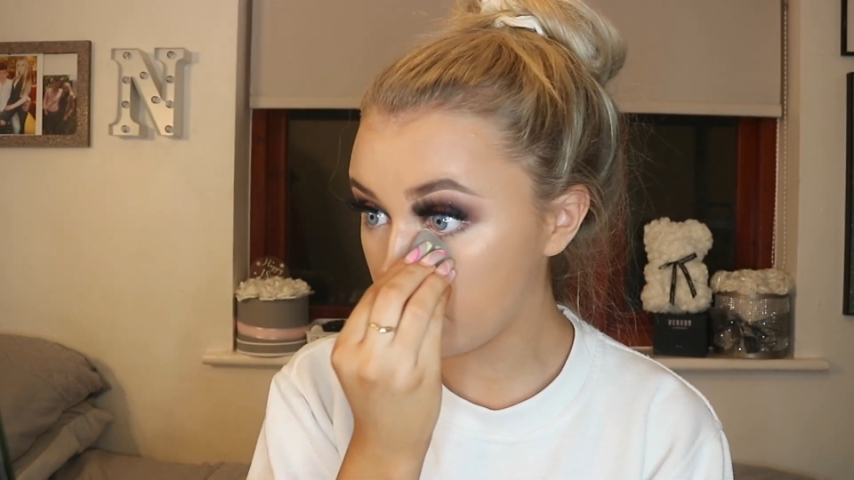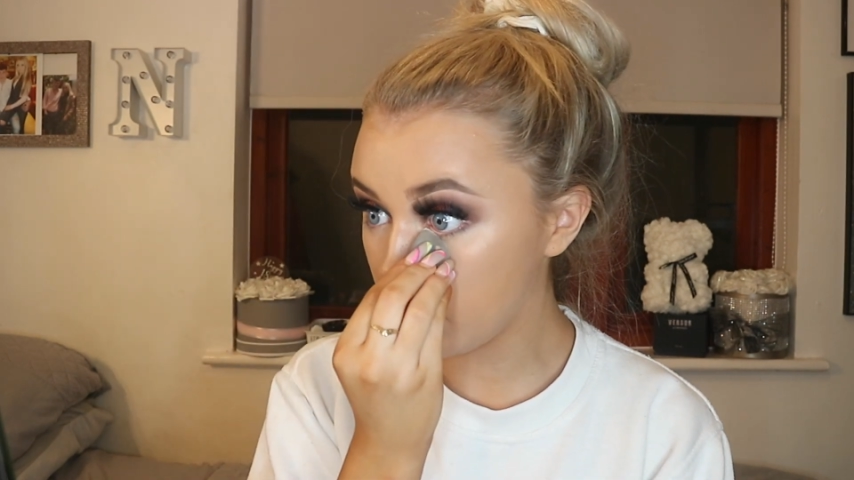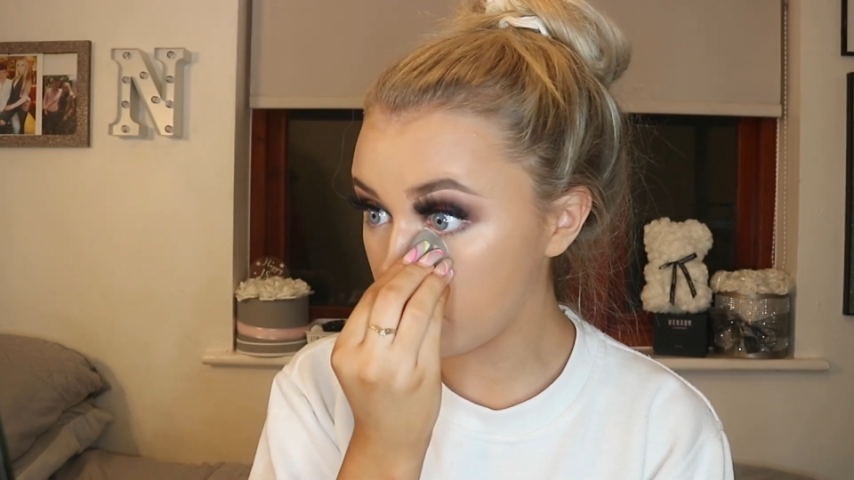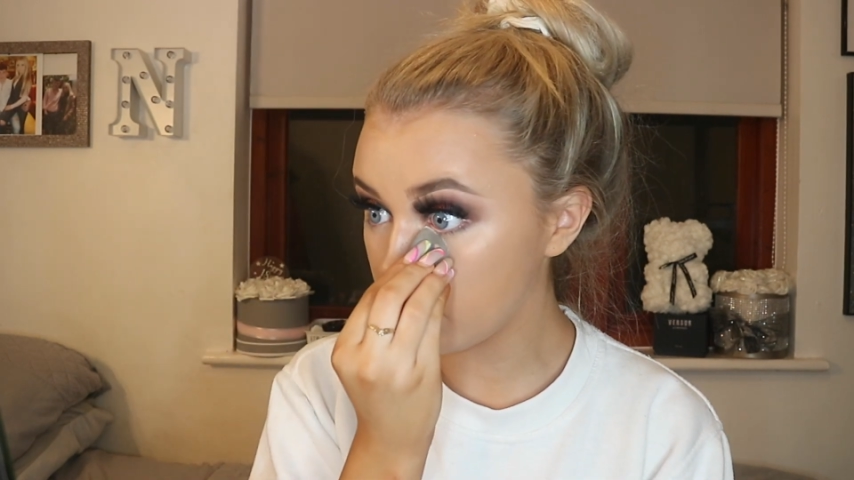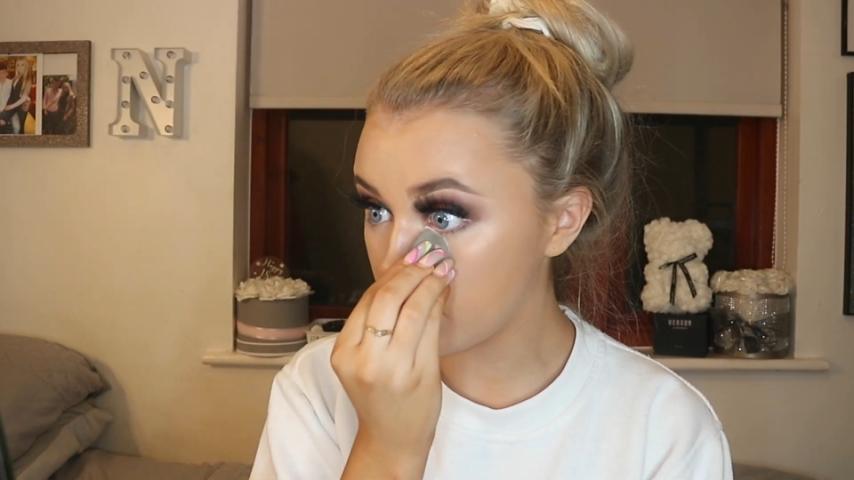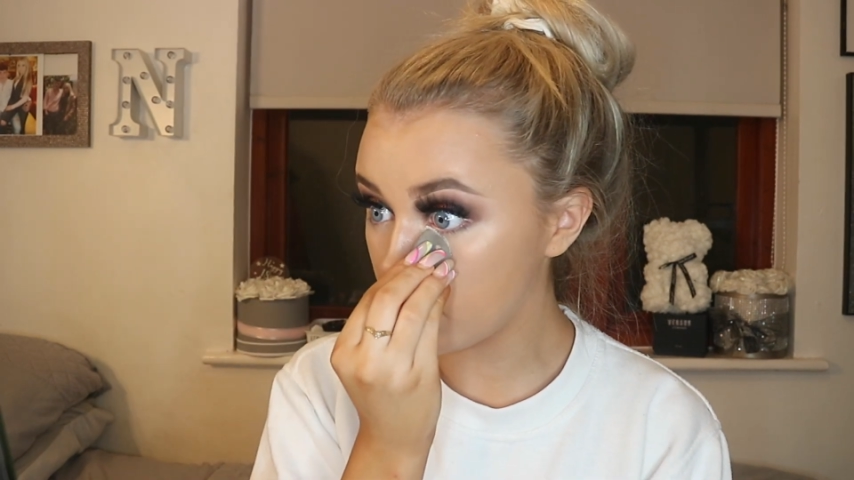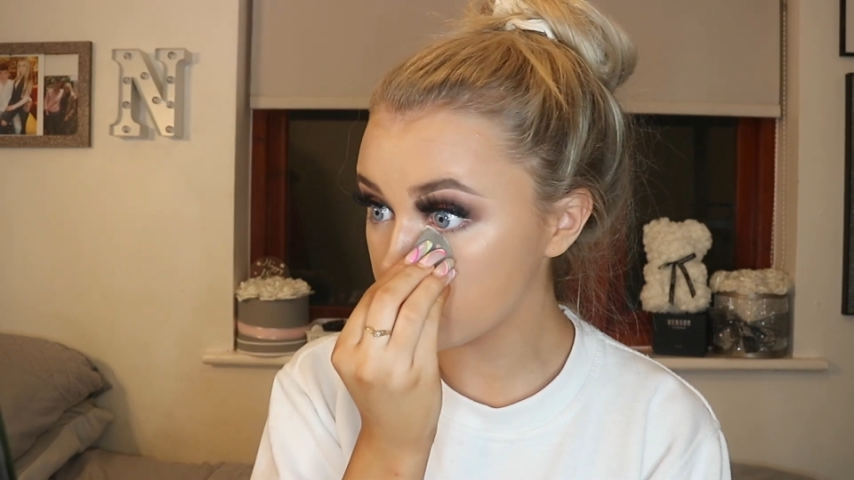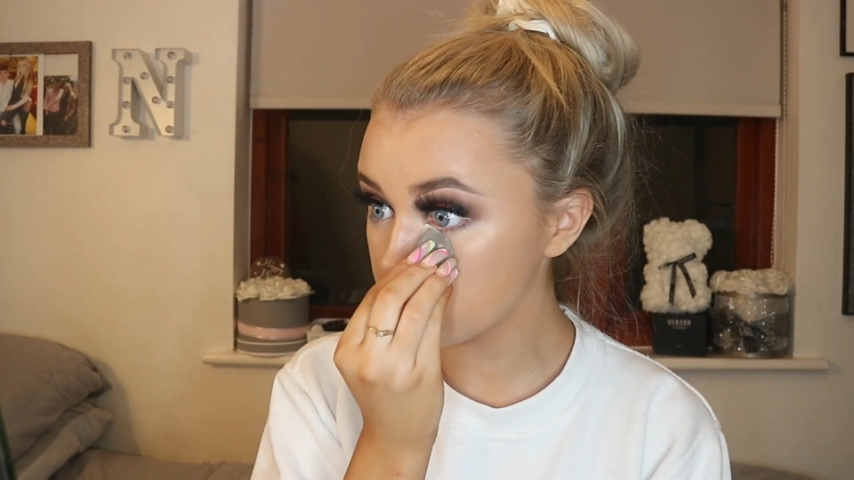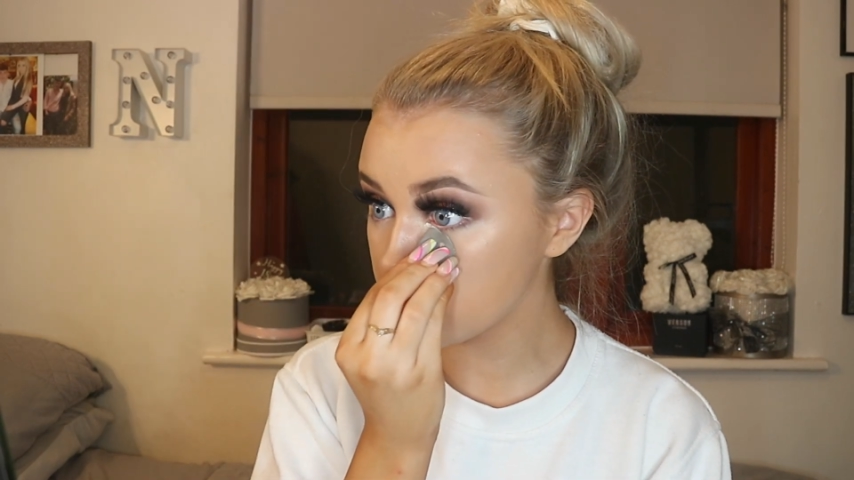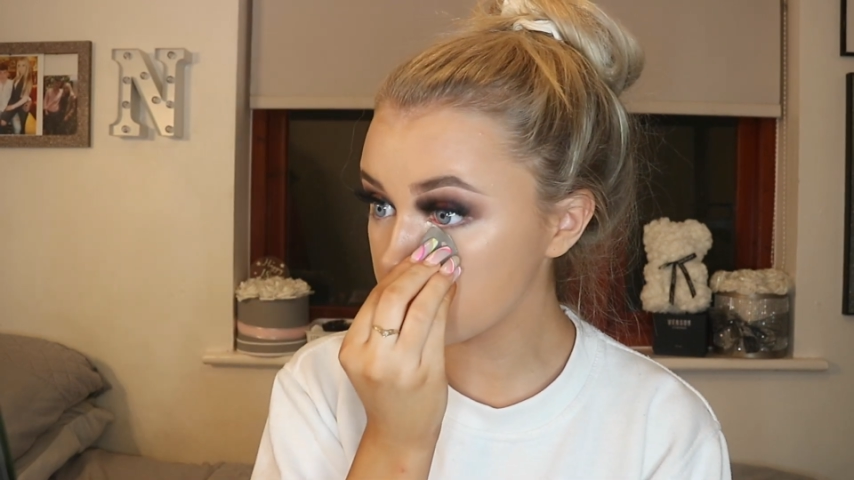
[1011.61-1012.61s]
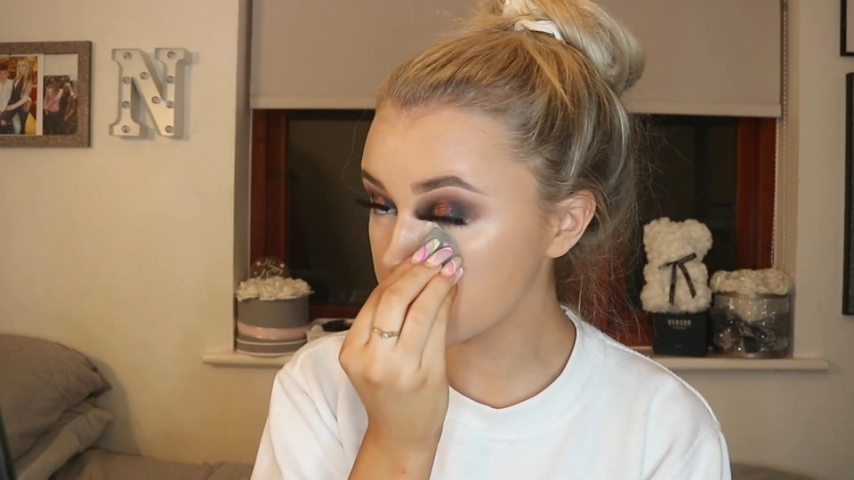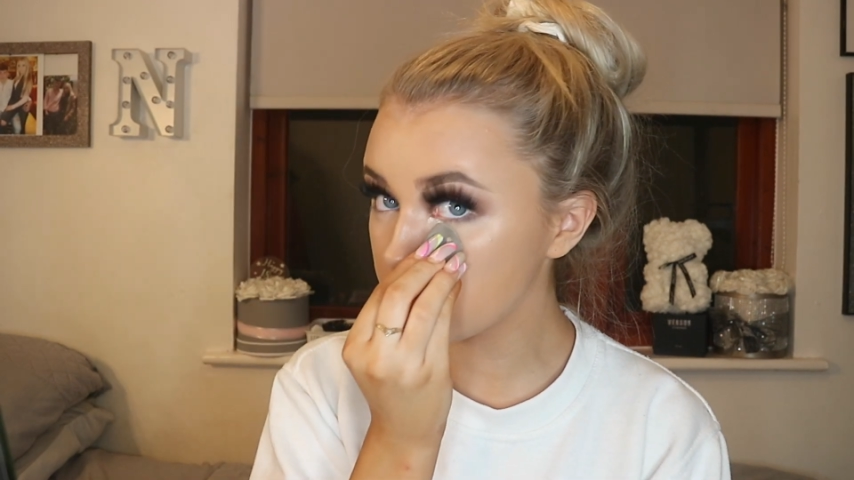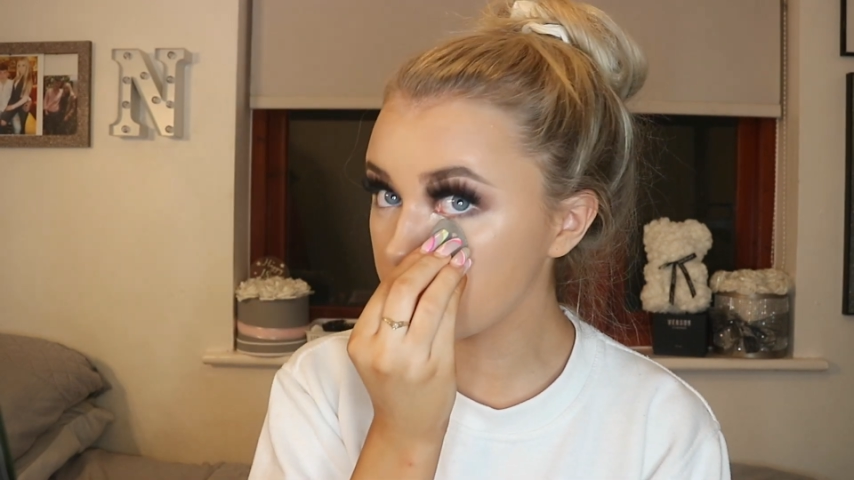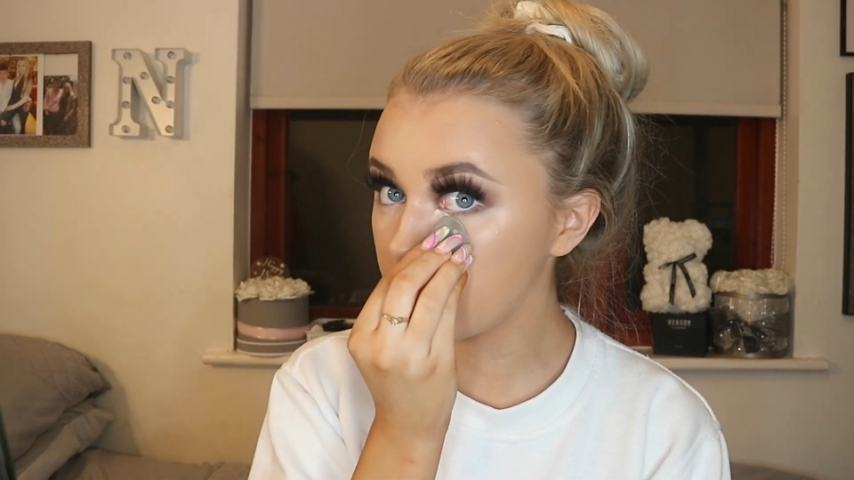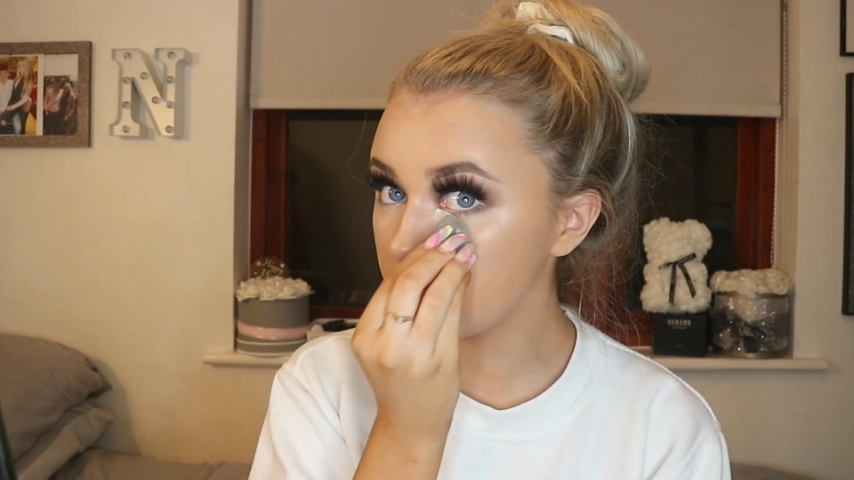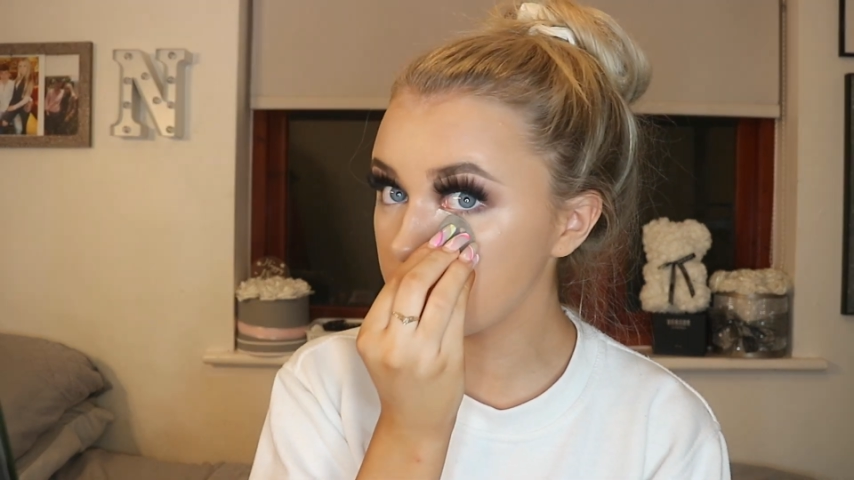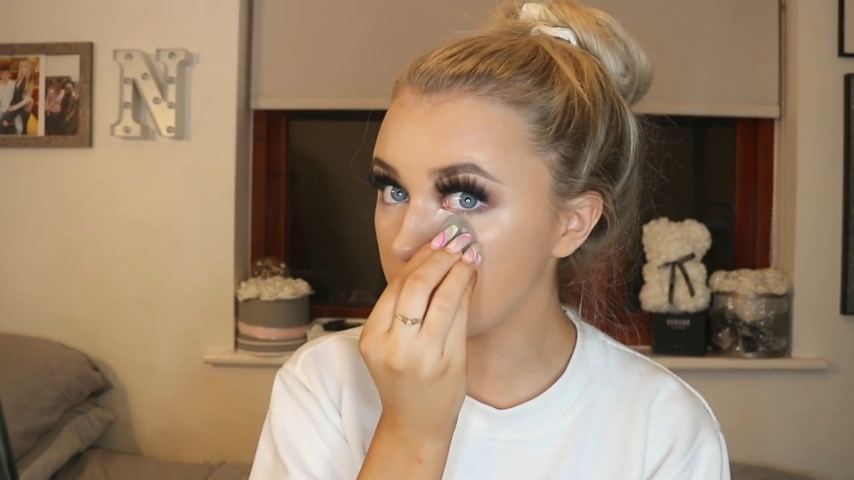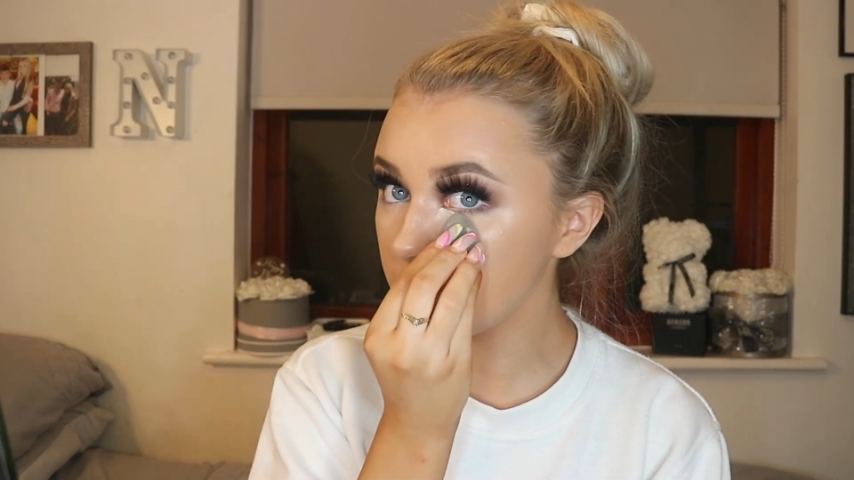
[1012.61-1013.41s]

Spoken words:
put that straight